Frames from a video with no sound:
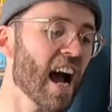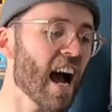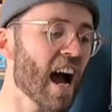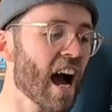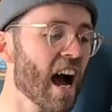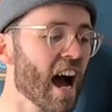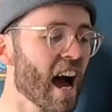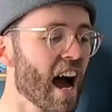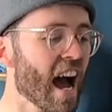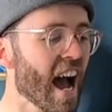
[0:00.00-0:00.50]

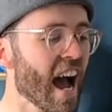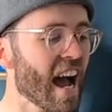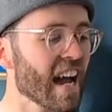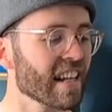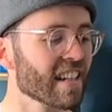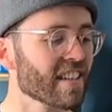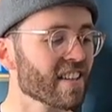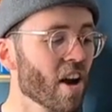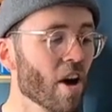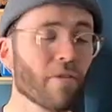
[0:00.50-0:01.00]
Uh,
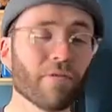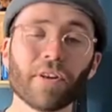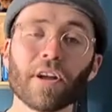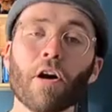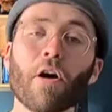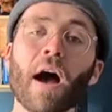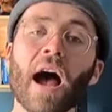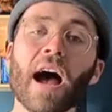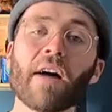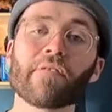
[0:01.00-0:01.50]
and hopefully
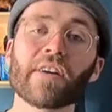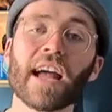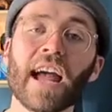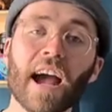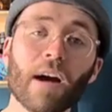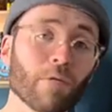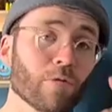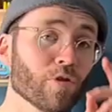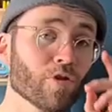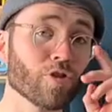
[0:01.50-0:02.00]
I'll have it
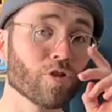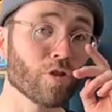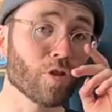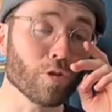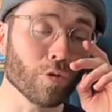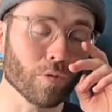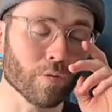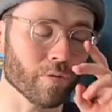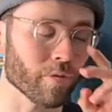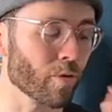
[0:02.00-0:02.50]
out
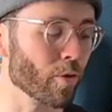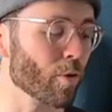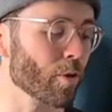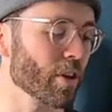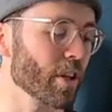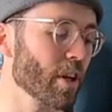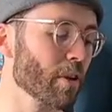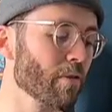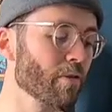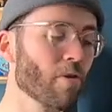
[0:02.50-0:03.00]
soon for
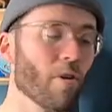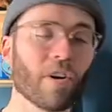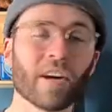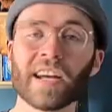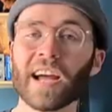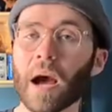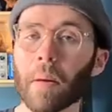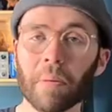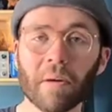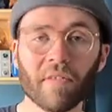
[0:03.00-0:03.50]
you. I've got a
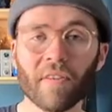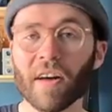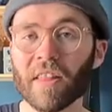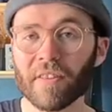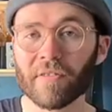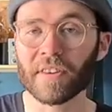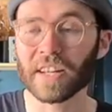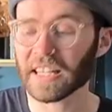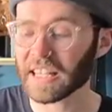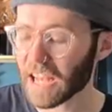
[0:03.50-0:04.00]
couple of other
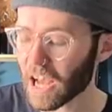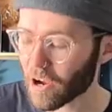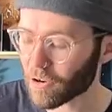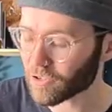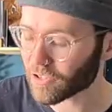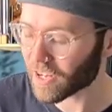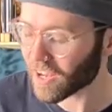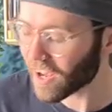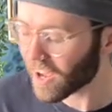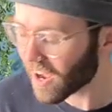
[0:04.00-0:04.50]

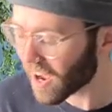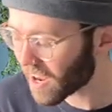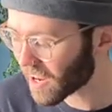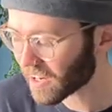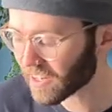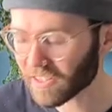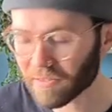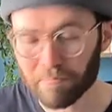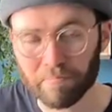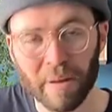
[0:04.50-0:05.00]
videos and
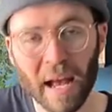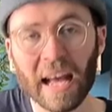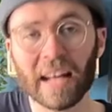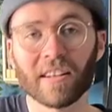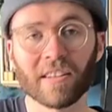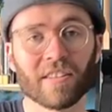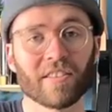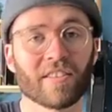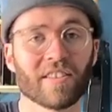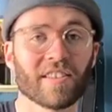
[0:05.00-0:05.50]
uh, some
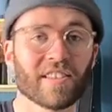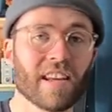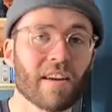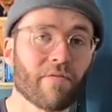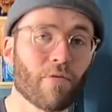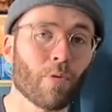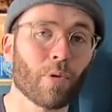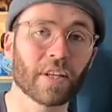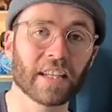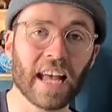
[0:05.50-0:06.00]
pedals and
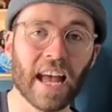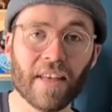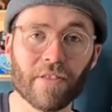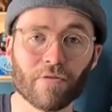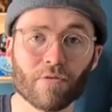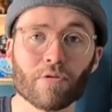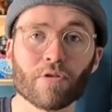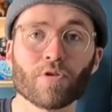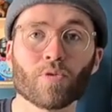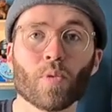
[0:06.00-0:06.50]
stuff I want to get
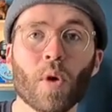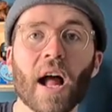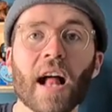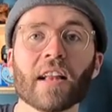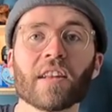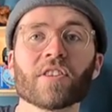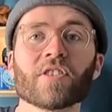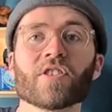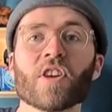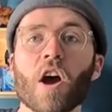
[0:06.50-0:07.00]
through as
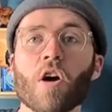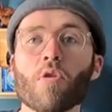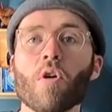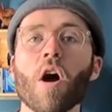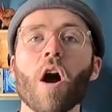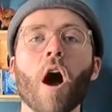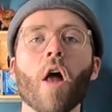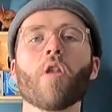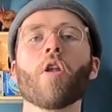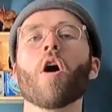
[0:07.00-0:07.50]
well, so
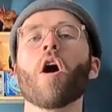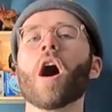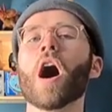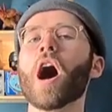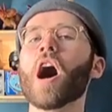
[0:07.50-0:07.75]
I'm not